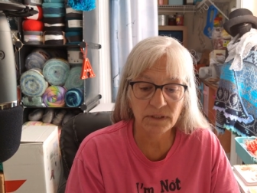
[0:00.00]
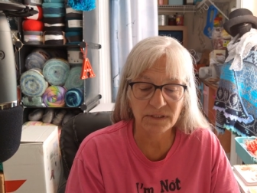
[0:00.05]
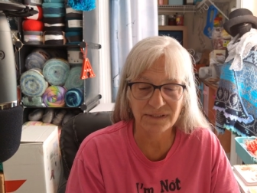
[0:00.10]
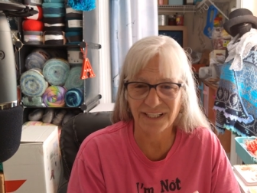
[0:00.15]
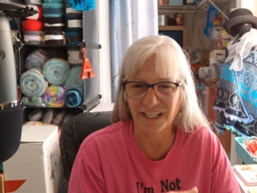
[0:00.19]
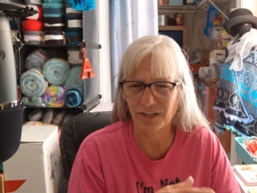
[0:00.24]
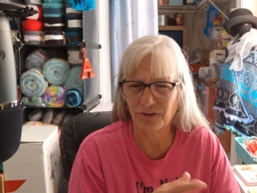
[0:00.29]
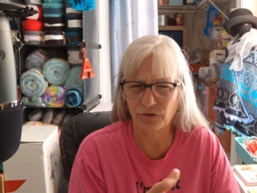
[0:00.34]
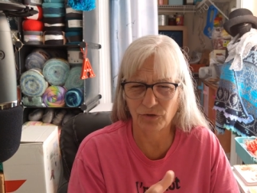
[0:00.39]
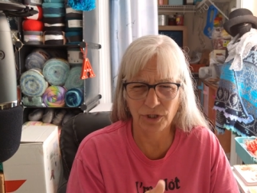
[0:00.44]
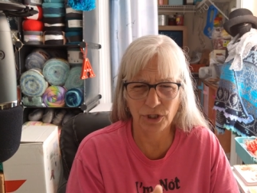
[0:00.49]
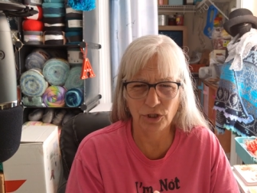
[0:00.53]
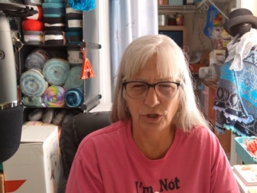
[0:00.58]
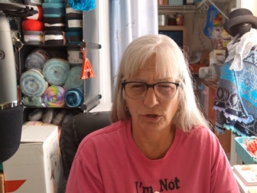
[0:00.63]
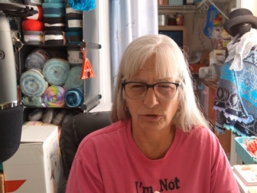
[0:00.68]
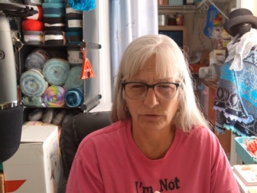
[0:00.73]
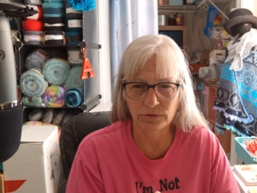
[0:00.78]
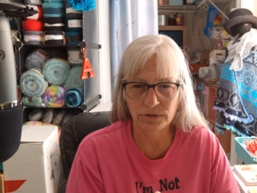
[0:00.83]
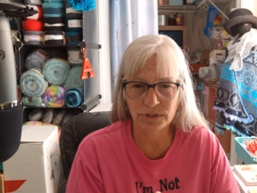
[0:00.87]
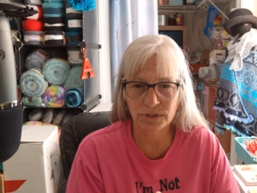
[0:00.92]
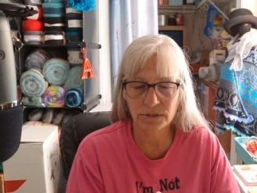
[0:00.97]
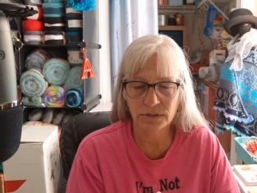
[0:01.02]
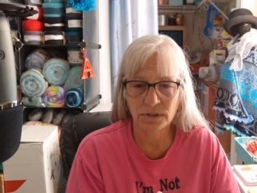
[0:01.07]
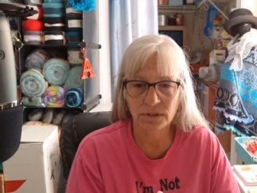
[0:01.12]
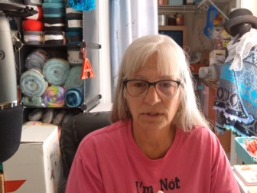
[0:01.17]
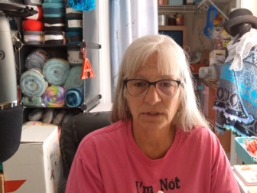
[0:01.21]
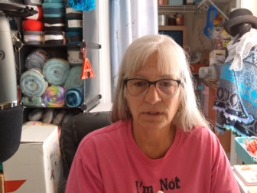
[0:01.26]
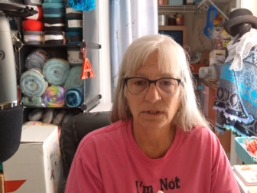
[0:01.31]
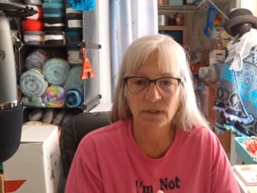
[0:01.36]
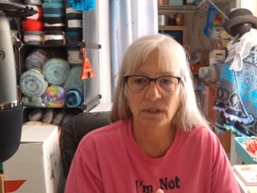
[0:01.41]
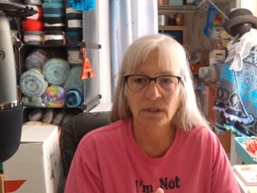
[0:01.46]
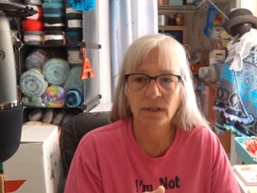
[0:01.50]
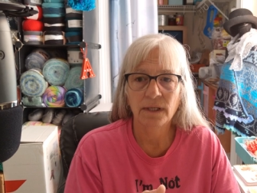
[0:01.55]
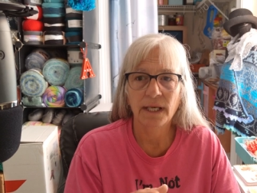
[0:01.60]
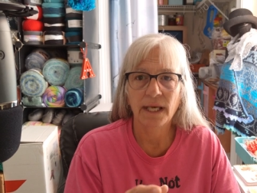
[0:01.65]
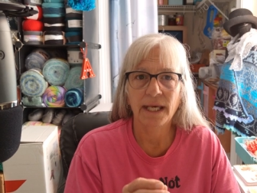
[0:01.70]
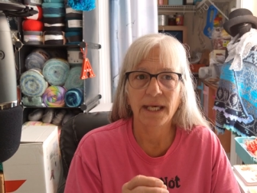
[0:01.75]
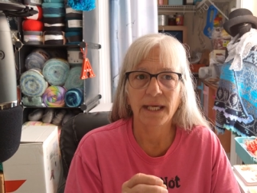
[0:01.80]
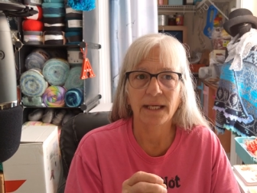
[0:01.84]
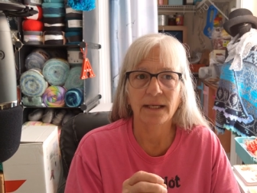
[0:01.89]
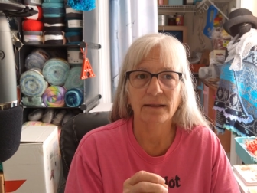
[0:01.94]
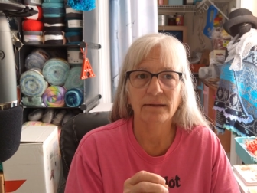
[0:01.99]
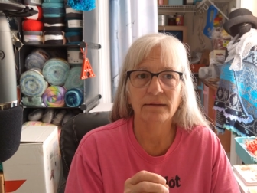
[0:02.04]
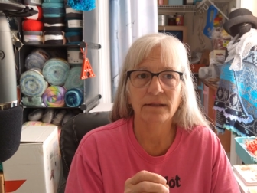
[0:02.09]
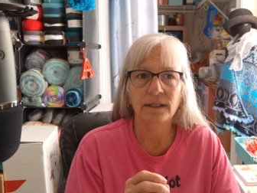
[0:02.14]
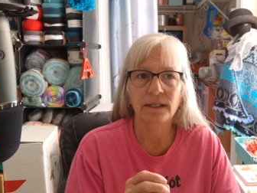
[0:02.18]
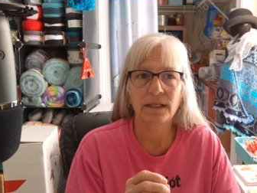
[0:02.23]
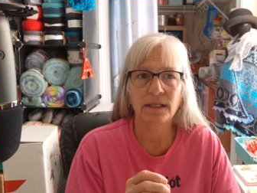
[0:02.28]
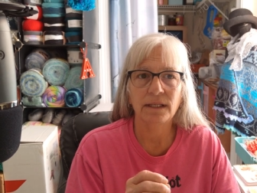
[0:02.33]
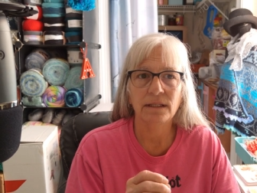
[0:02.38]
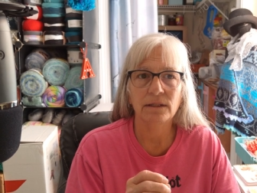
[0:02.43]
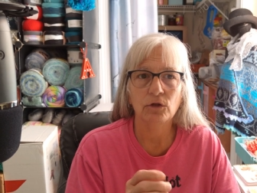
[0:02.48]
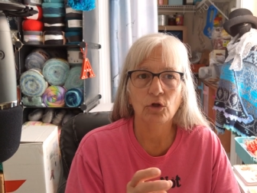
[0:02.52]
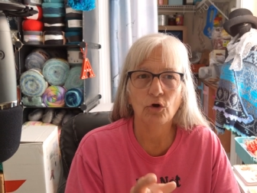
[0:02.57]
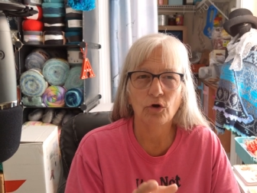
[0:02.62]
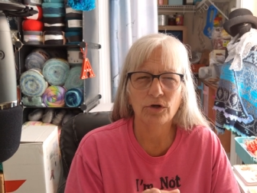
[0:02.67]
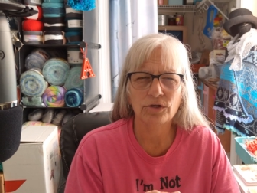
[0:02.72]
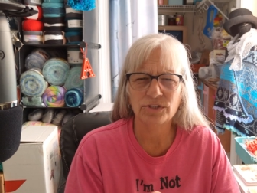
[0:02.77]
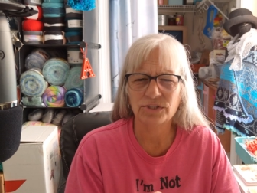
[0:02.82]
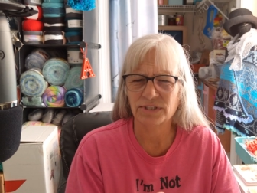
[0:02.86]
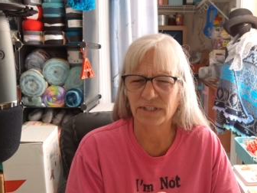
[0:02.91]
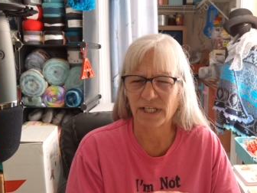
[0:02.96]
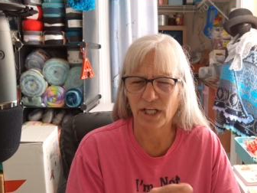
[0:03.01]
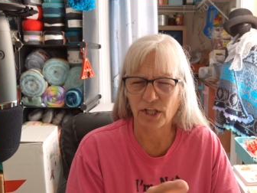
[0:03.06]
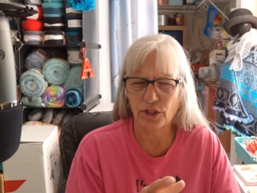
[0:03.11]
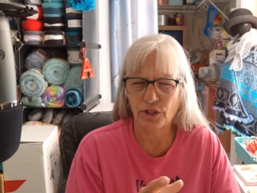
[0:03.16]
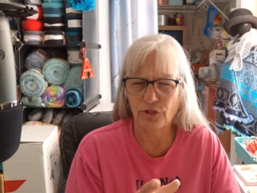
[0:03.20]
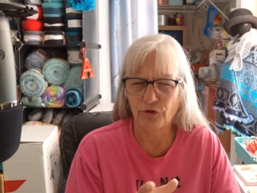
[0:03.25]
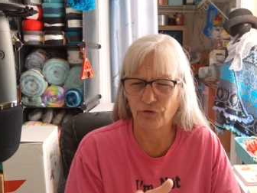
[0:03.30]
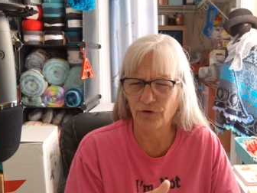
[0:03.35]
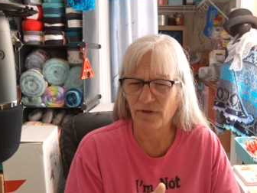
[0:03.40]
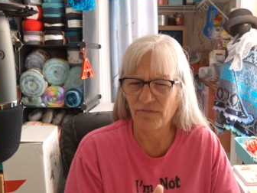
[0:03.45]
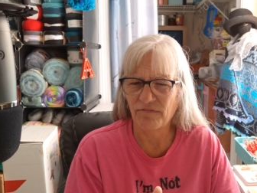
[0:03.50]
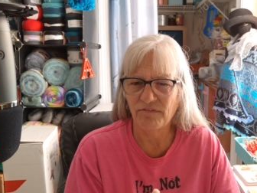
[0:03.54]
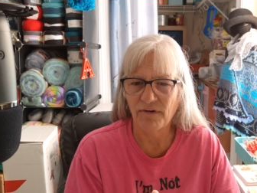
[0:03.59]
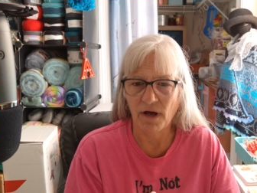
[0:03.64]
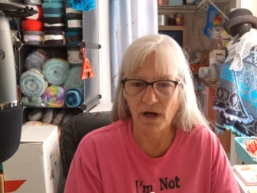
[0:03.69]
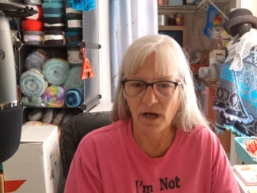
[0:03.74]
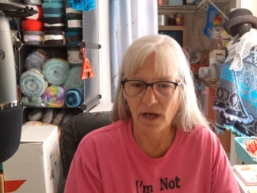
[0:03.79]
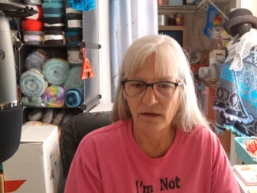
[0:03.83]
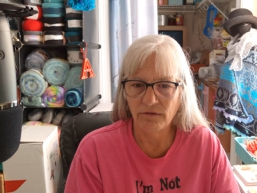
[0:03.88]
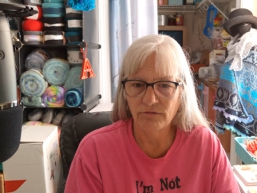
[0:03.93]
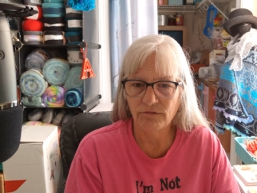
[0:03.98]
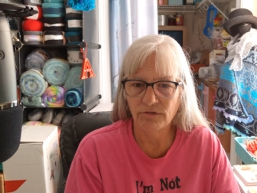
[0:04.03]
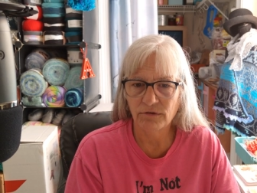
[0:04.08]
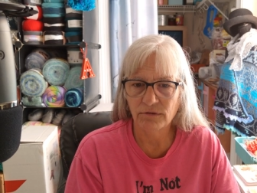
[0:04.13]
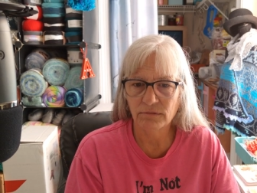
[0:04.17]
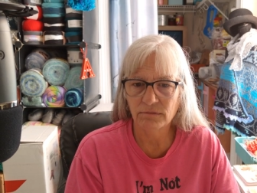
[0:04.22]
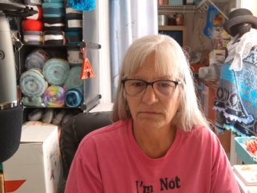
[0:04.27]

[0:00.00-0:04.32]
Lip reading: is like $30. And the large is like $35.